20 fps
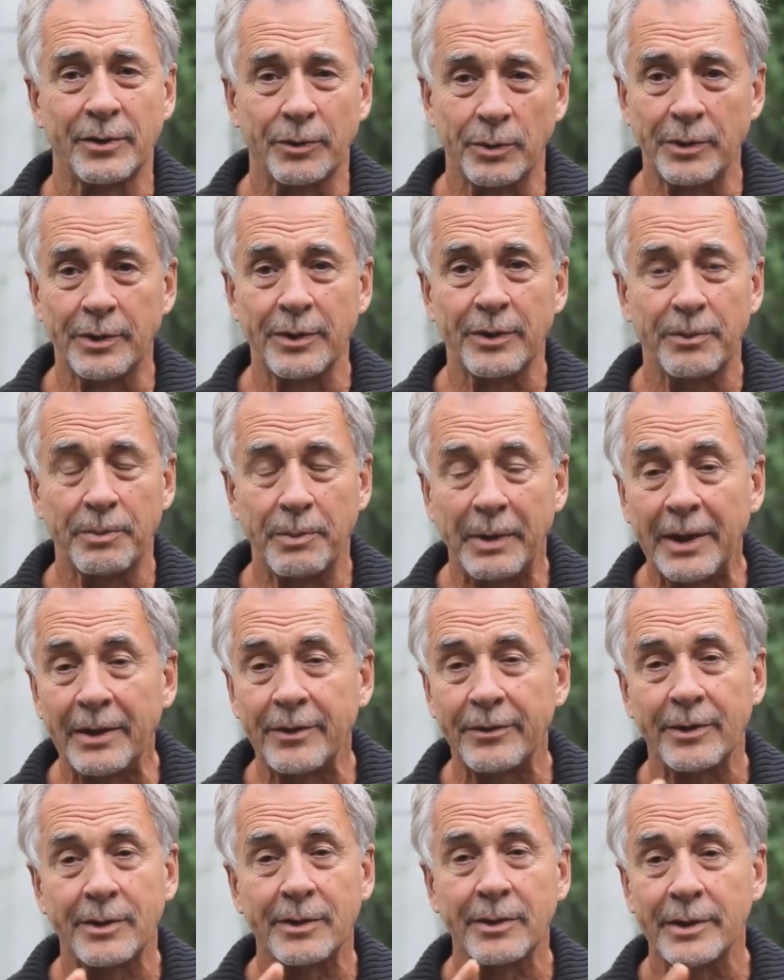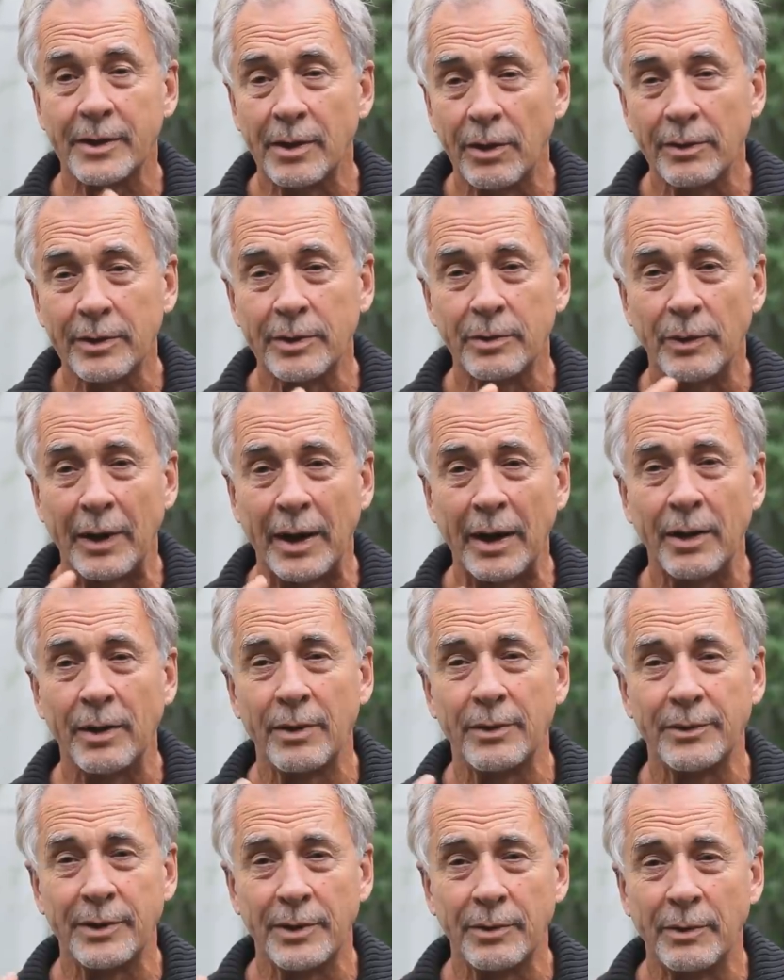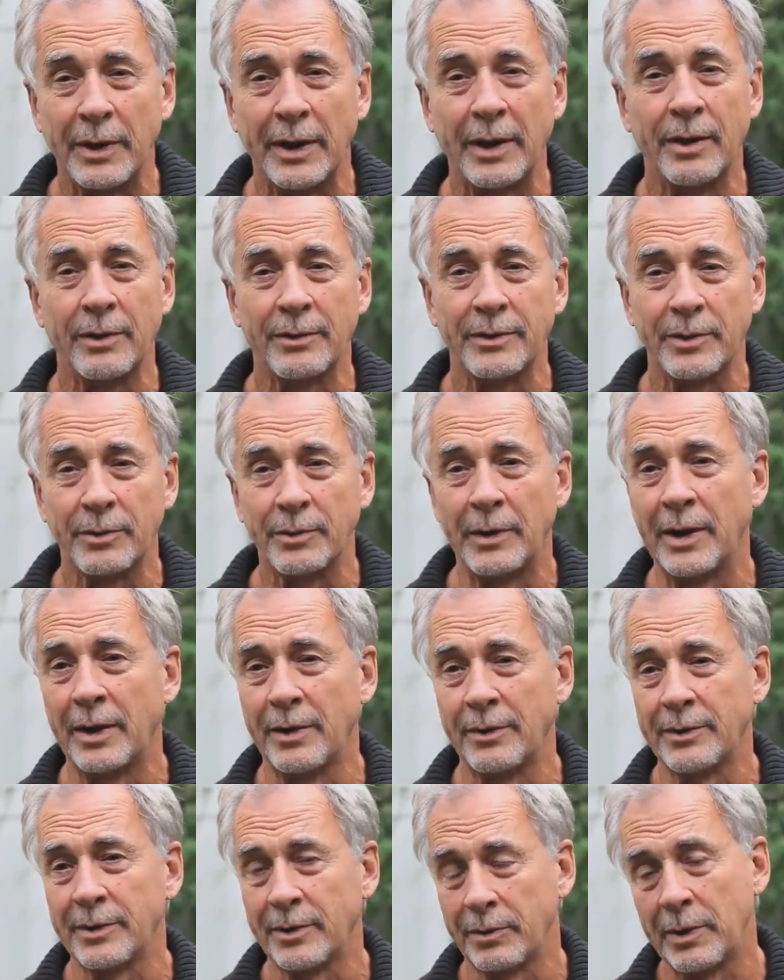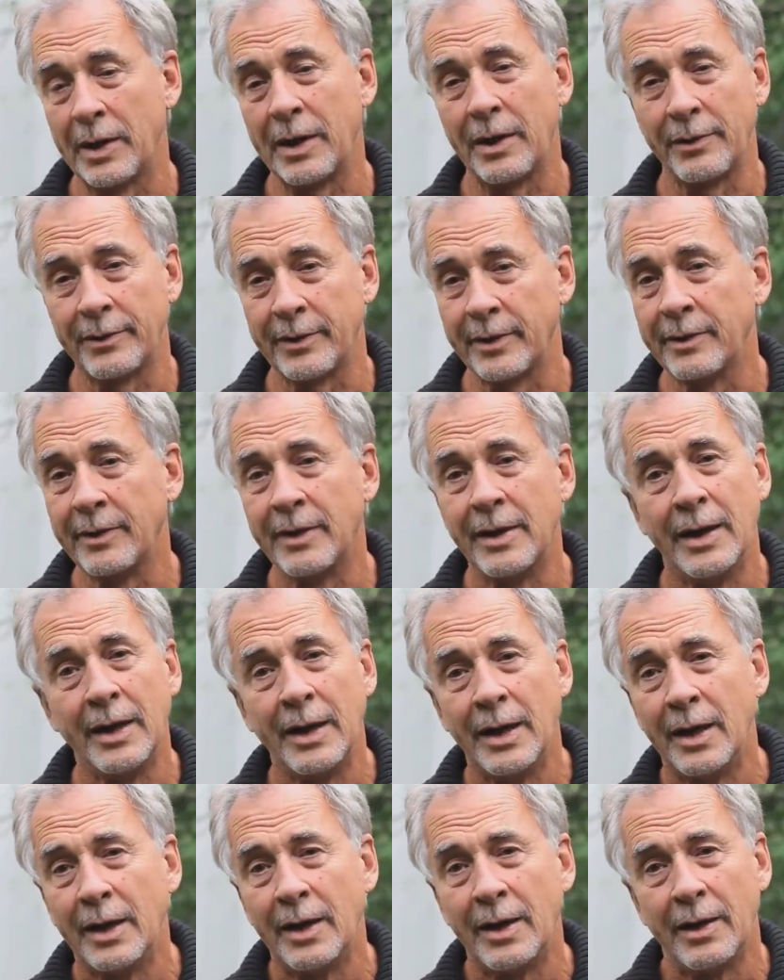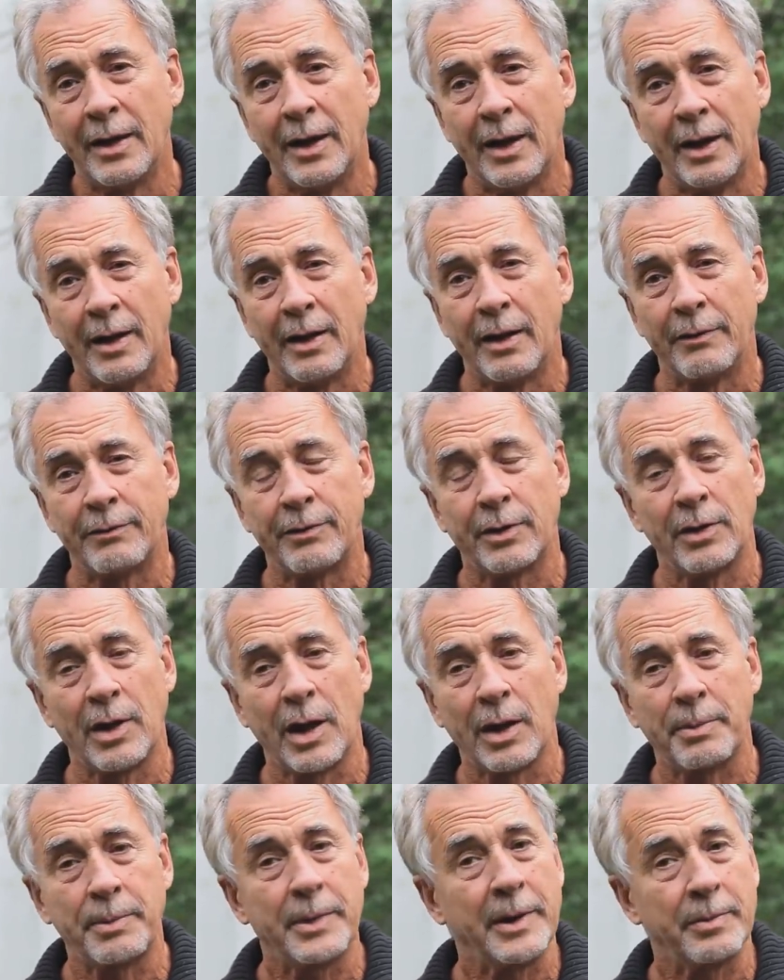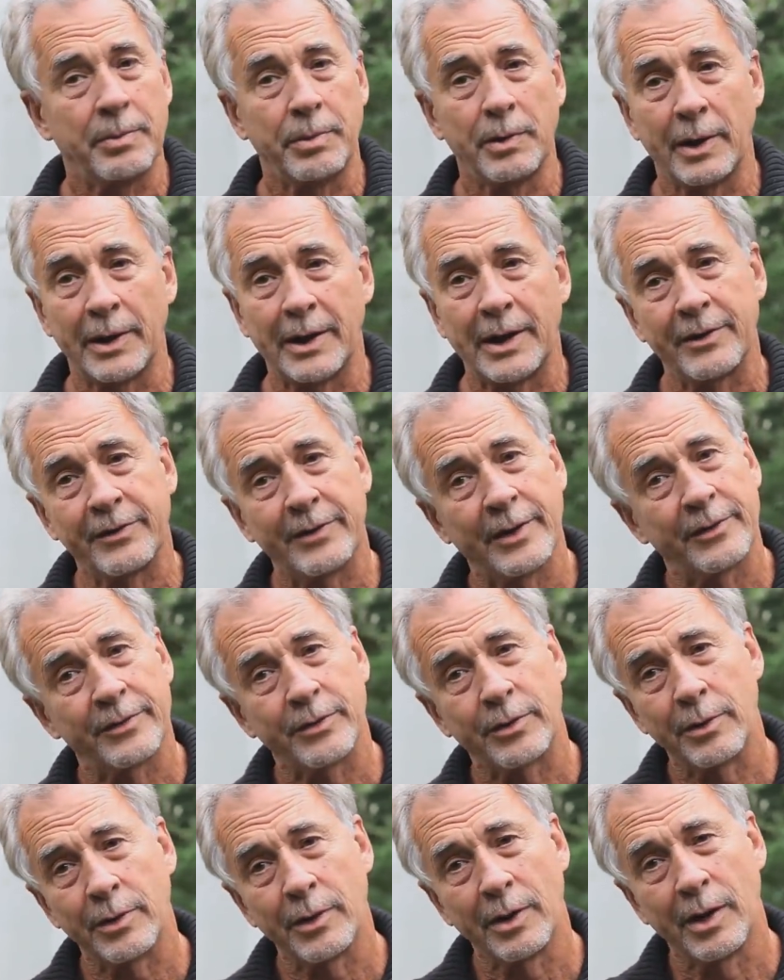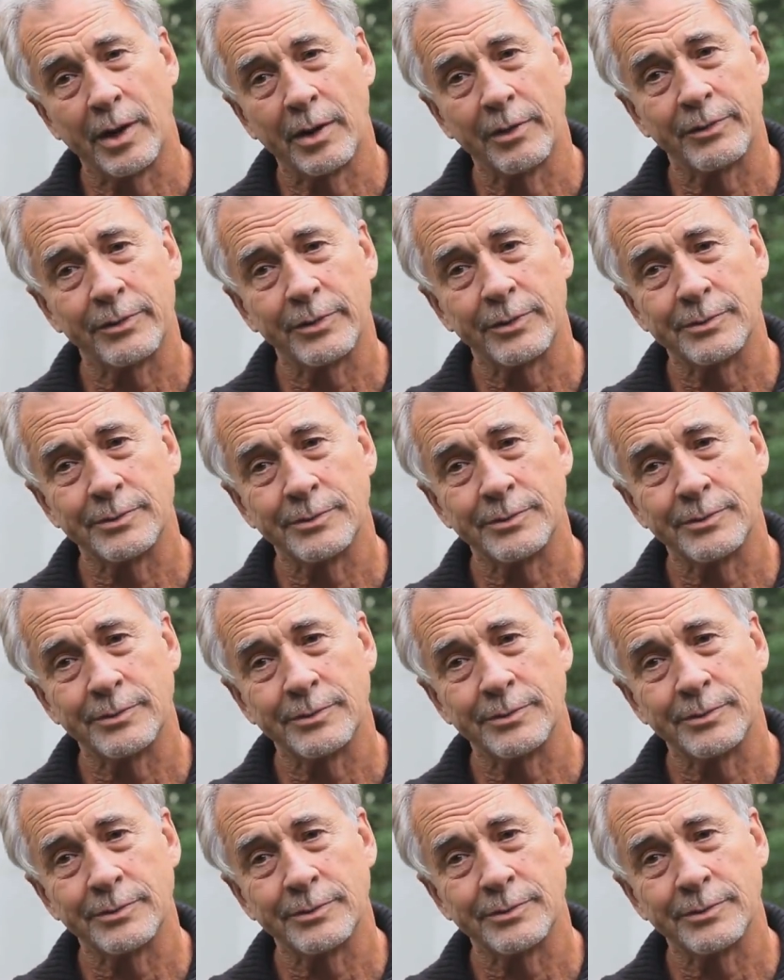We're just basically going round and round and round and round. And for a lot of people, I guess that's good enough.